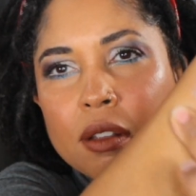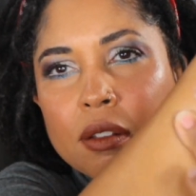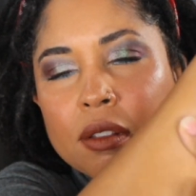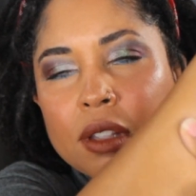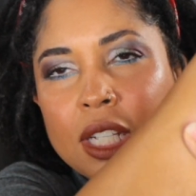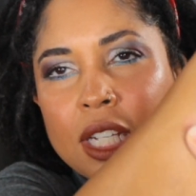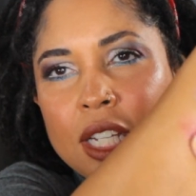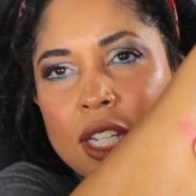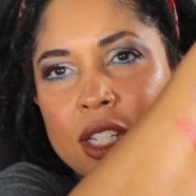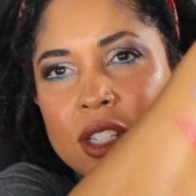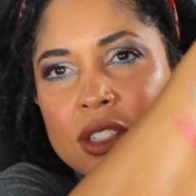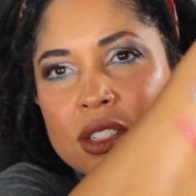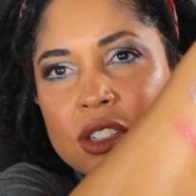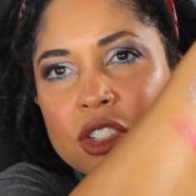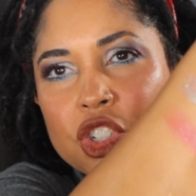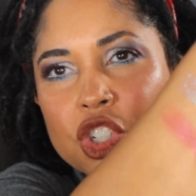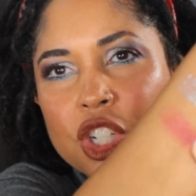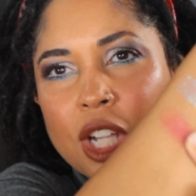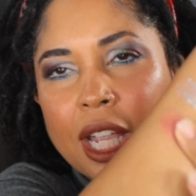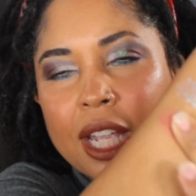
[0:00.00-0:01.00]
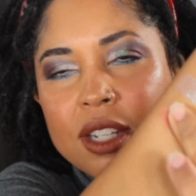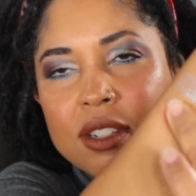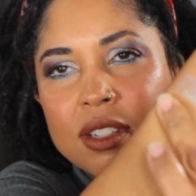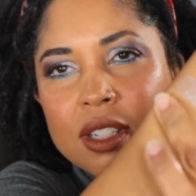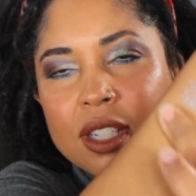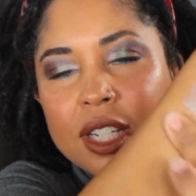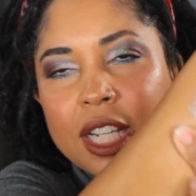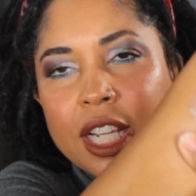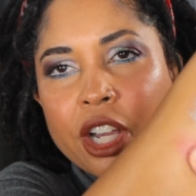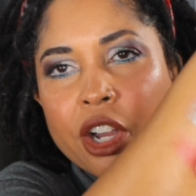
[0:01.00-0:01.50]
These shades
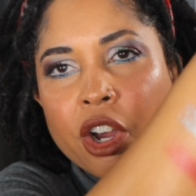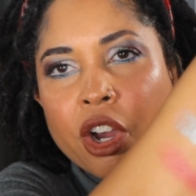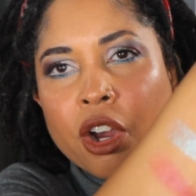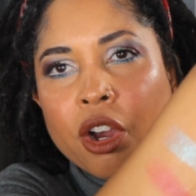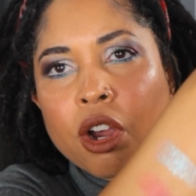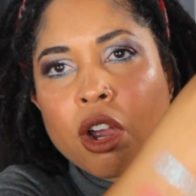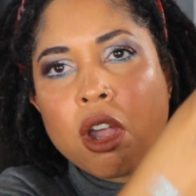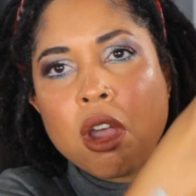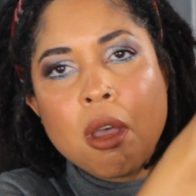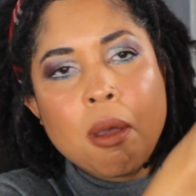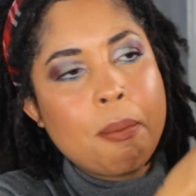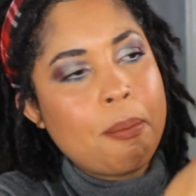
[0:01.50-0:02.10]
in here